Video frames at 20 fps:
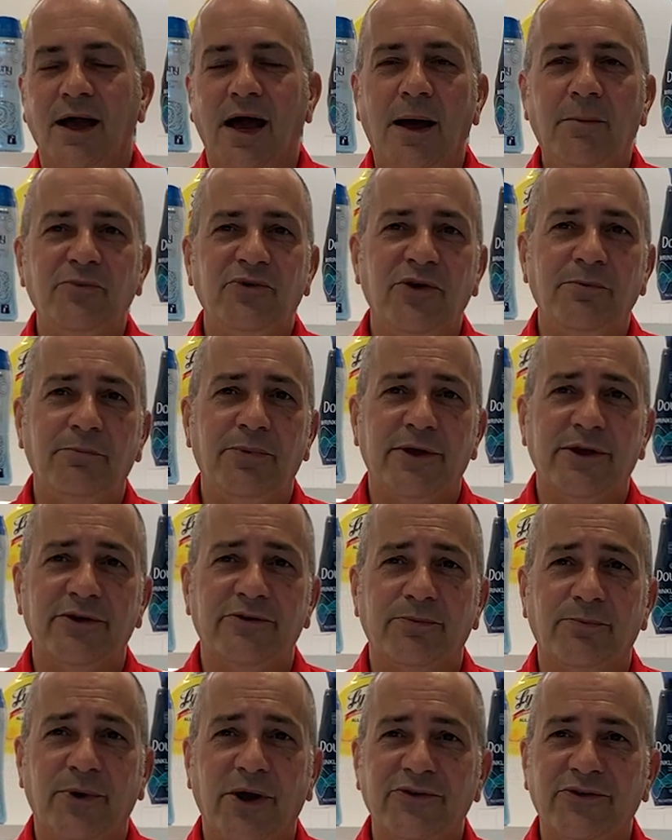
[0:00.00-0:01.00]
I'm Jim
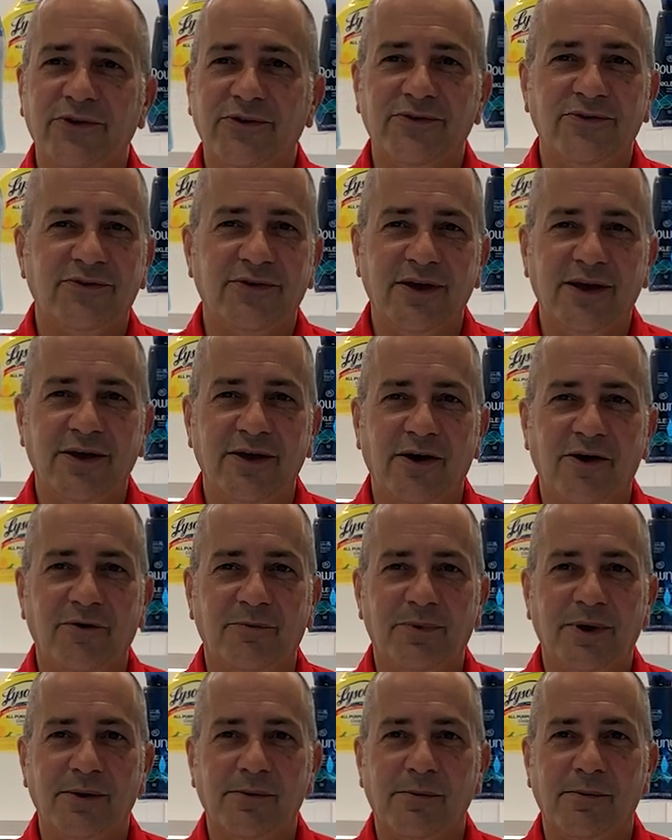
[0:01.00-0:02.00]
Pittas, President and CEO
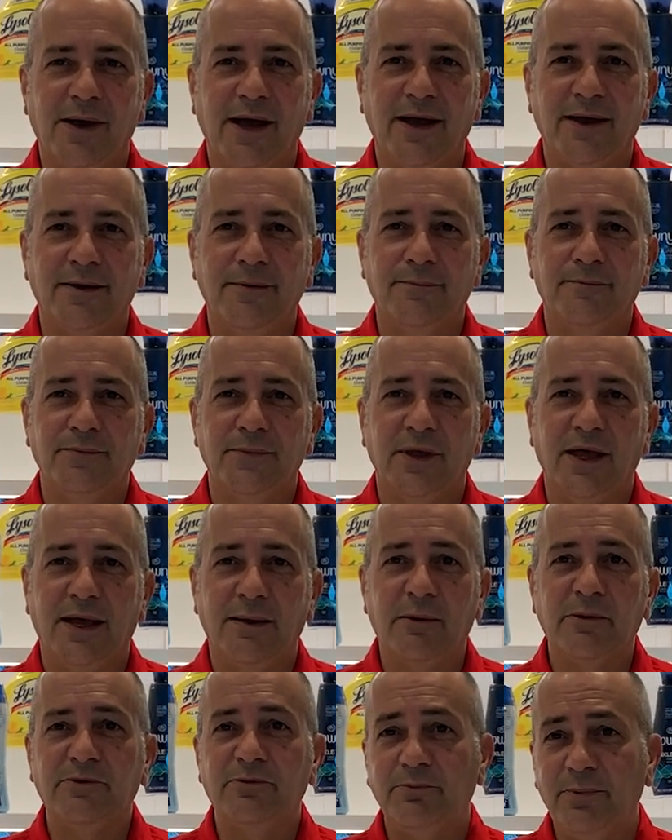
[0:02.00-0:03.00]
of PMMI,
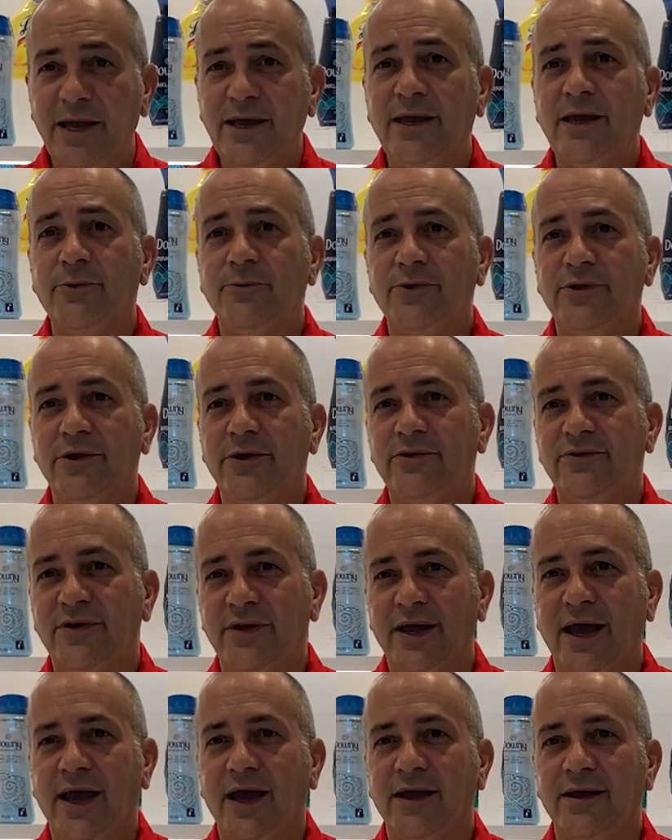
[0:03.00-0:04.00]
and I'm speaking with you
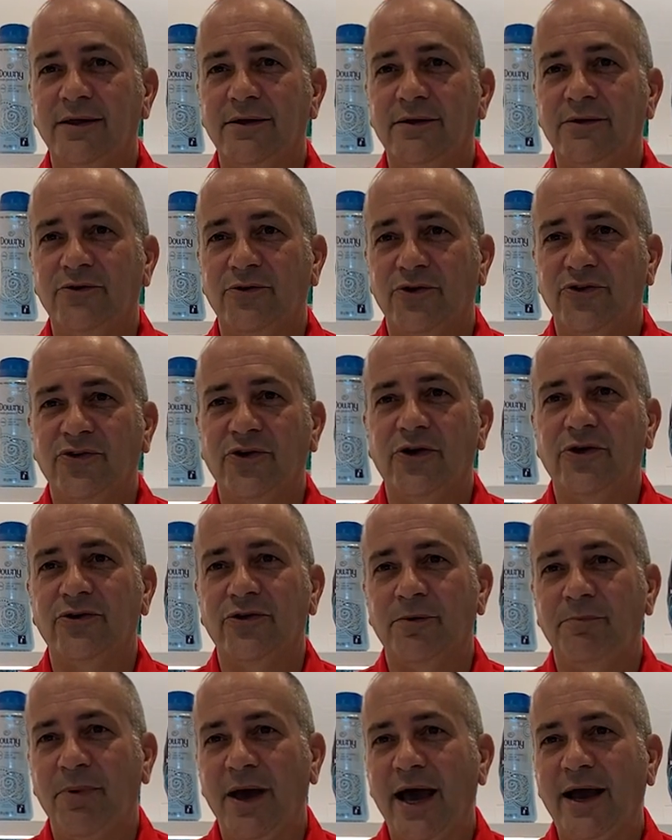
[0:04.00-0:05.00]
today to assure you
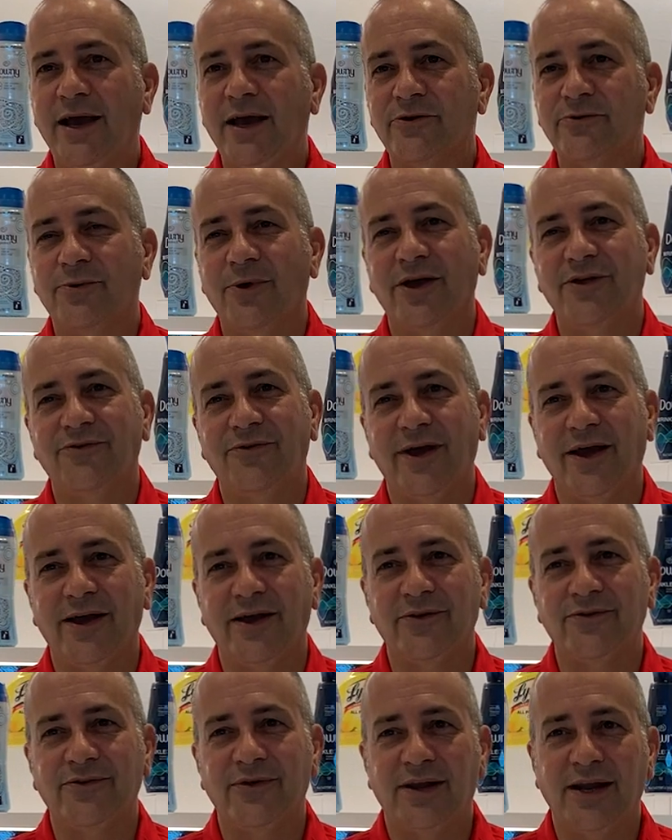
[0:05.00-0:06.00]
that PACK EXPO Las
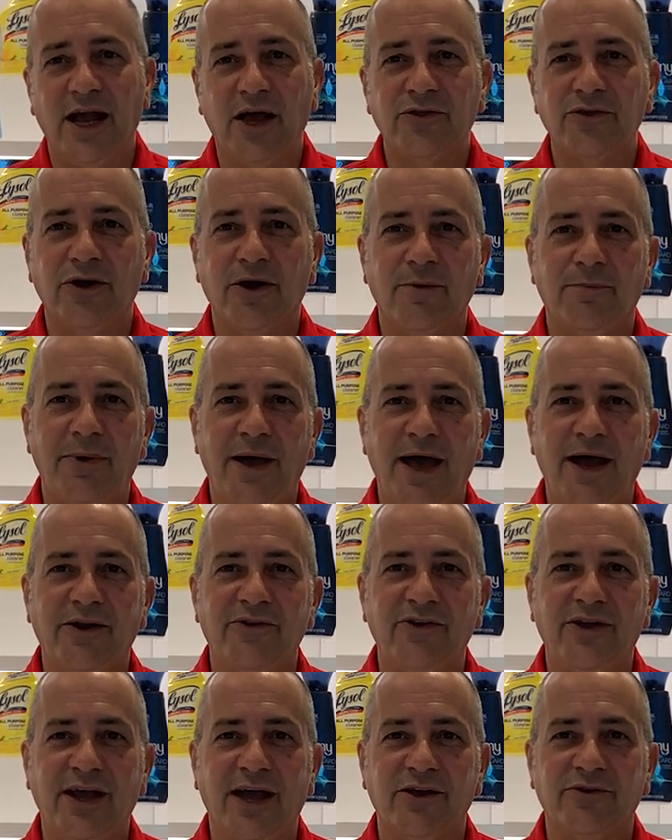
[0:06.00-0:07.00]
Vegas and Healthcare
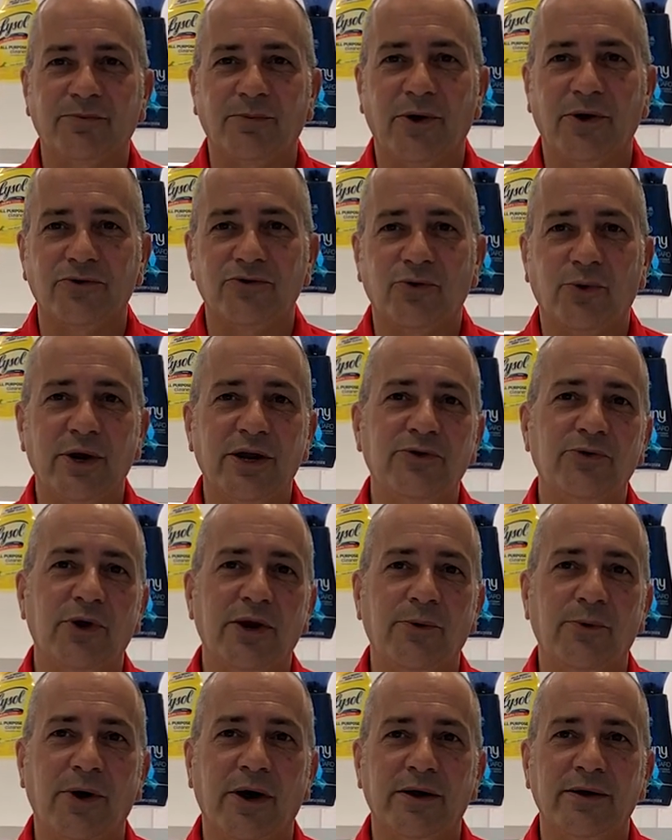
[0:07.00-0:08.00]
Packaging Expo
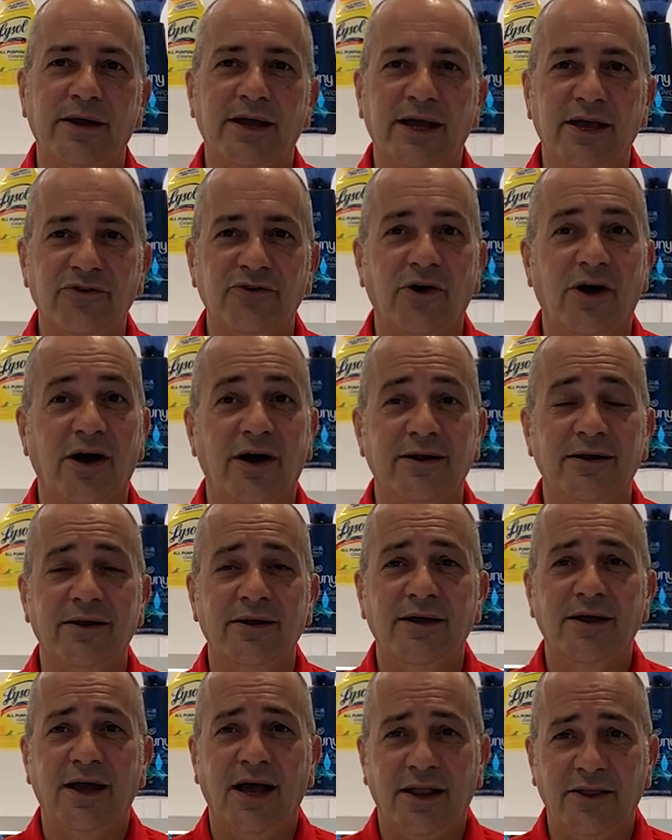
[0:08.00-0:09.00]
2021 is on,
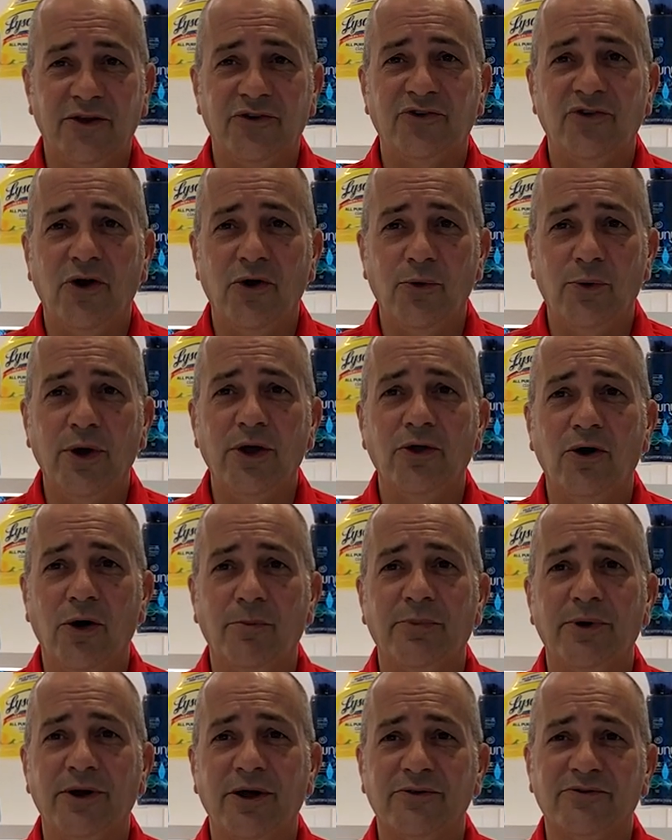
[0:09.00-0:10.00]
and the show will
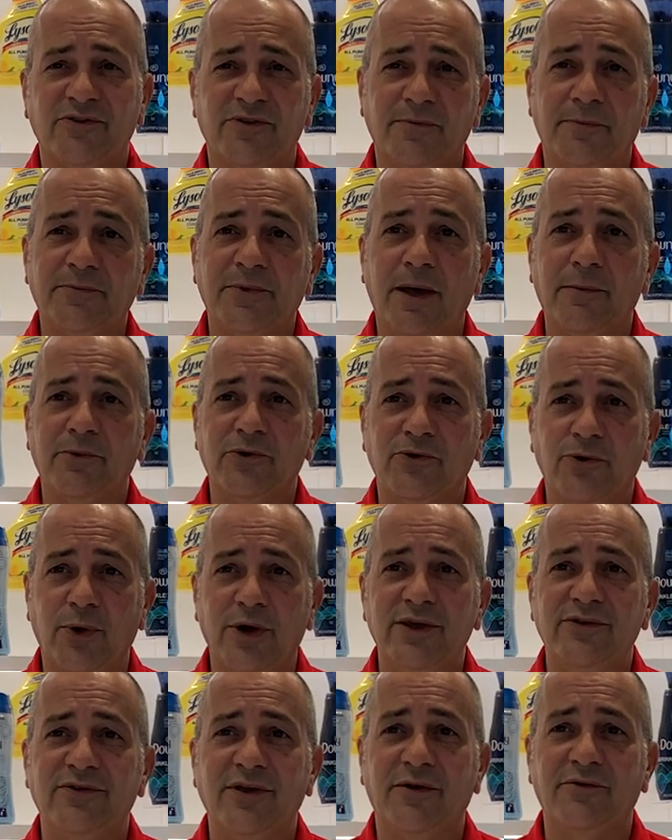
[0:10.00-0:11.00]
open on September
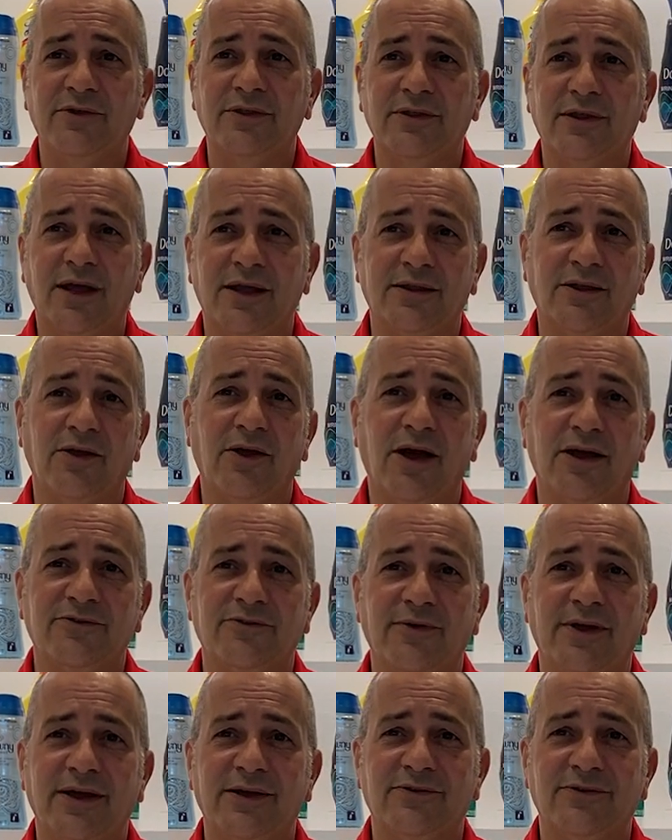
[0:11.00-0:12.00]
27th at the
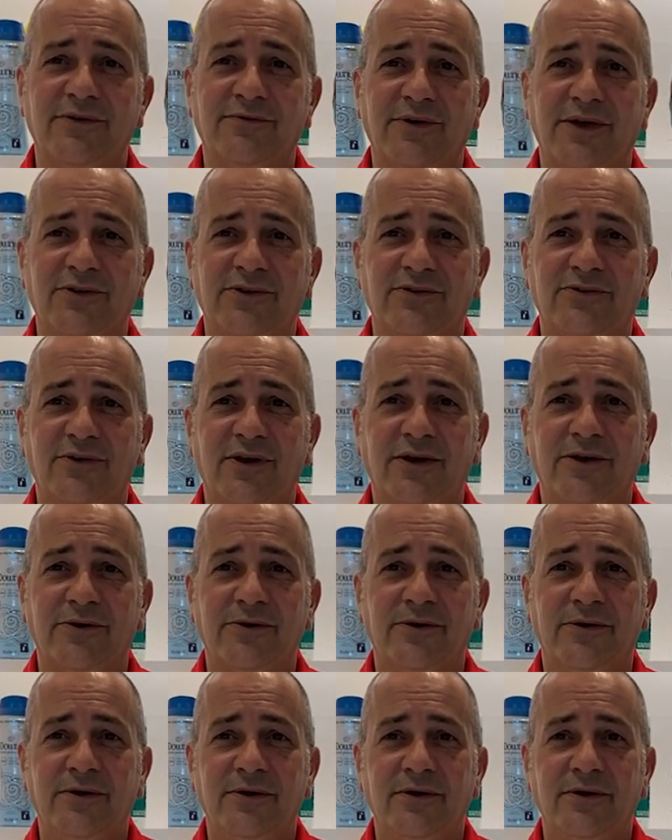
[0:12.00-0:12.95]
Las Vegas Convention Center.